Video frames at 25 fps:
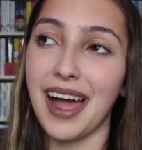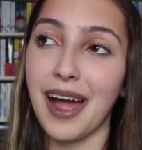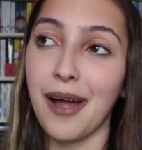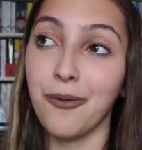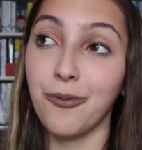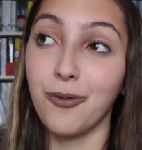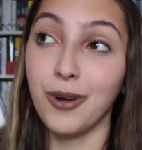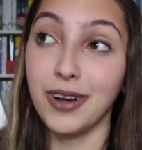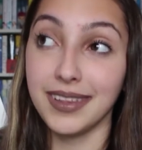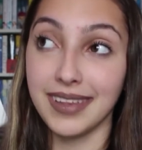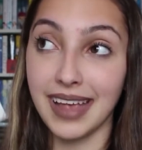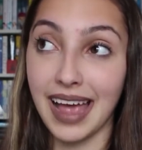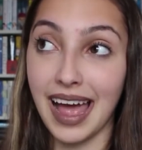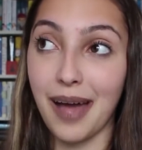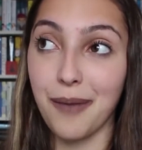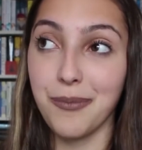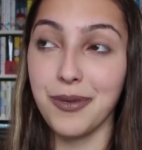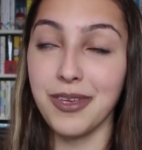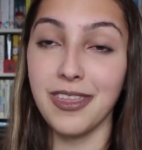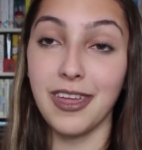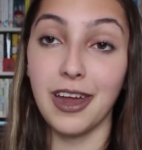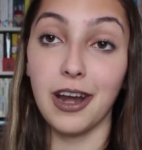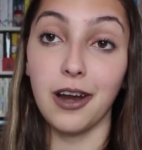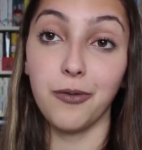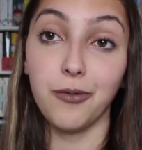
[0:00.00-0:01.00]
i was
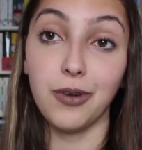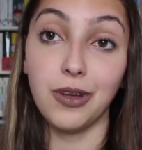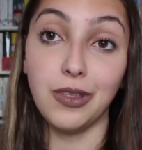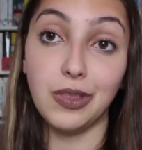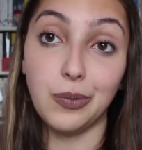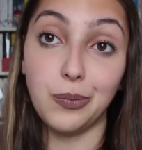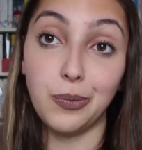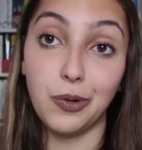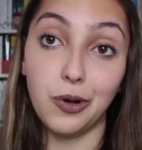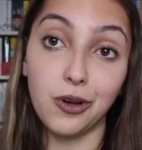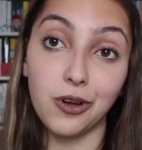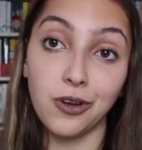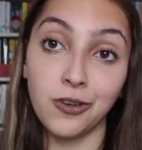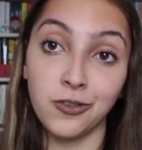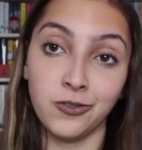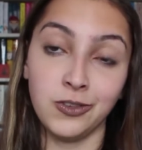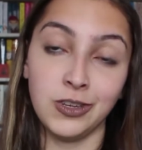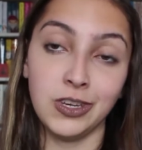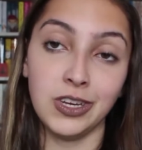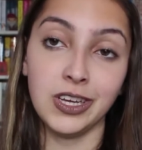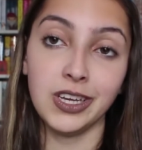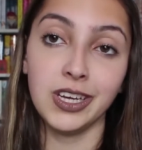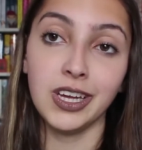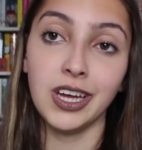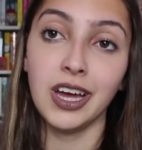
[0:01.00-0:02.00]
happy that i read the bulk of
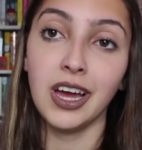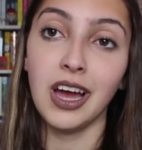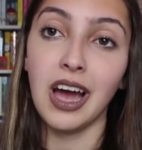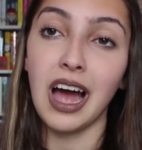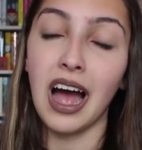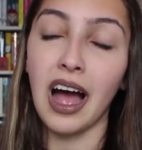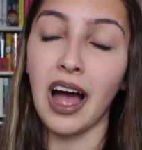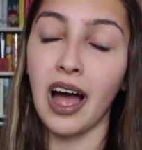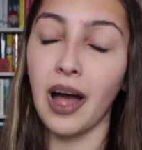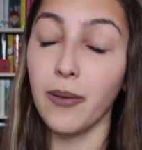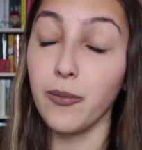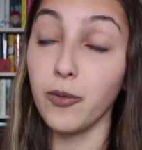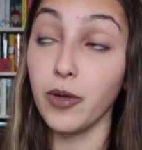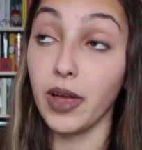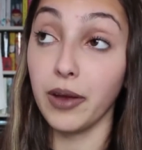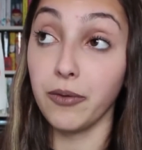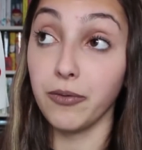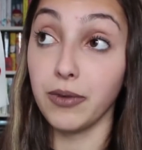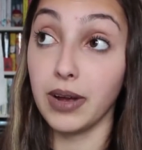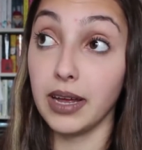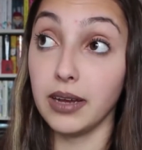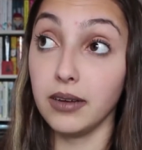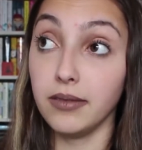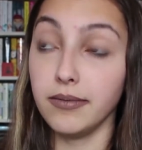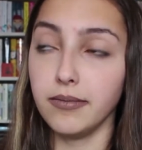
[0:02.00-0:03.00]
it um, well i
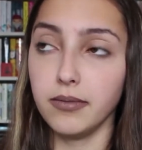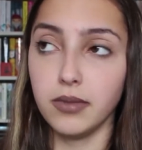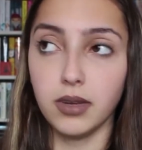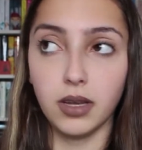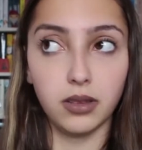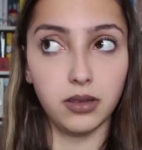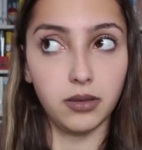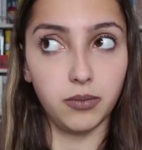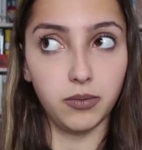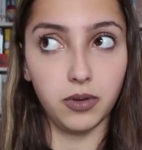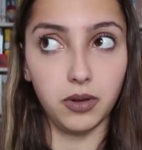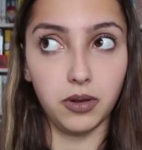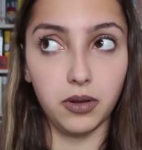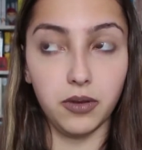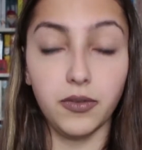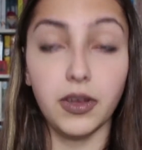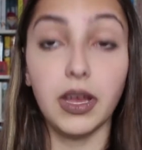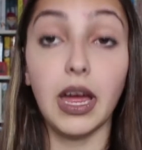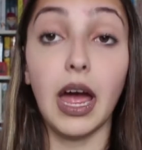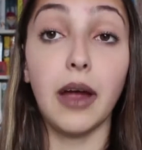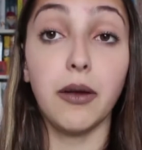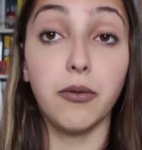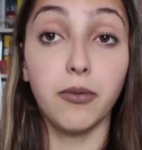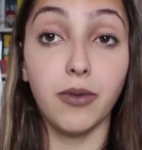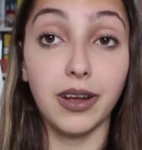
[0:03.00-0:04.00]
read not the bulk of it
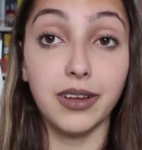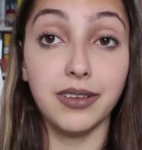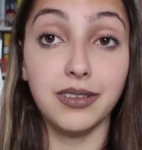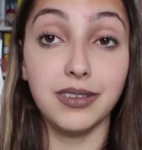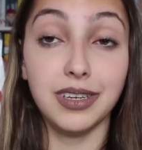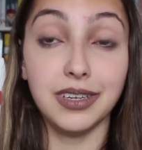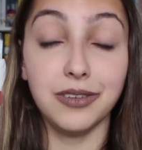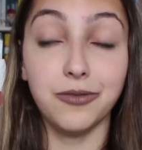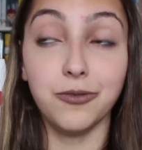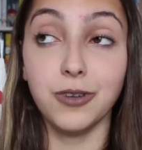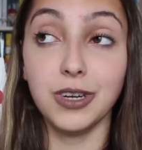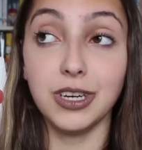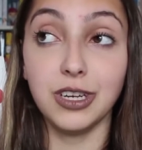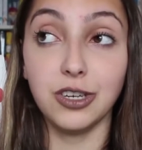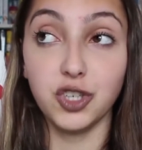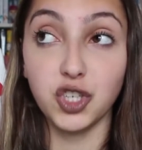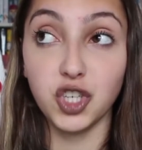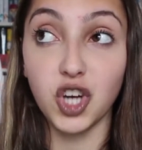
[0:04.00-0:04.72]
i read did read a